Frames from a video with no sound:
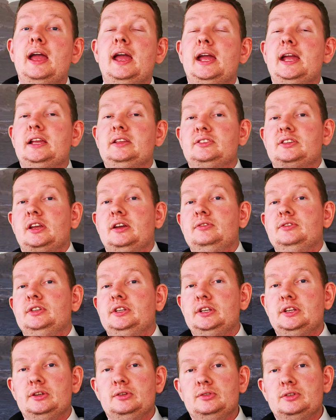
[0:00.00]
it's going to
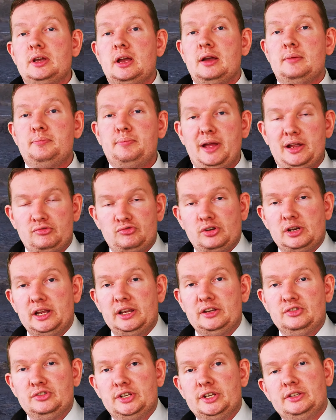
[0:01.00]
use petrol
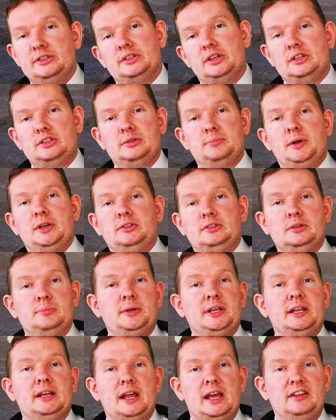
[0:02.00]
engines as opposed to being